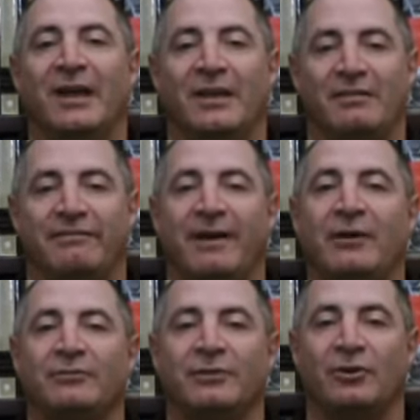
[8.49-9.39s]
and the
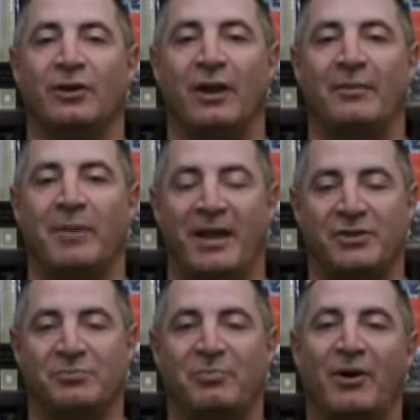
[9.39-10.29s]
founder and
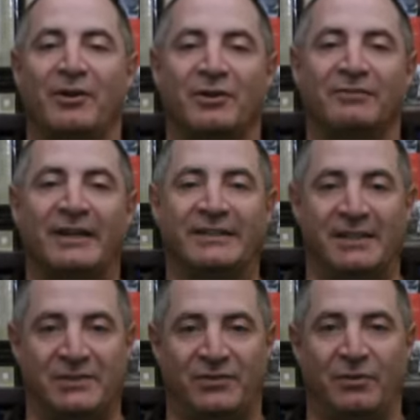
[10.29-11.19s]
managing partner of
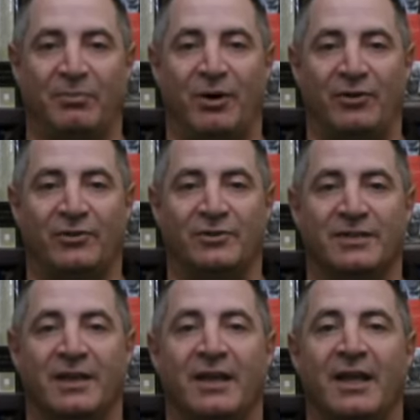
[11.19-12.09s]
Ideasphere Partners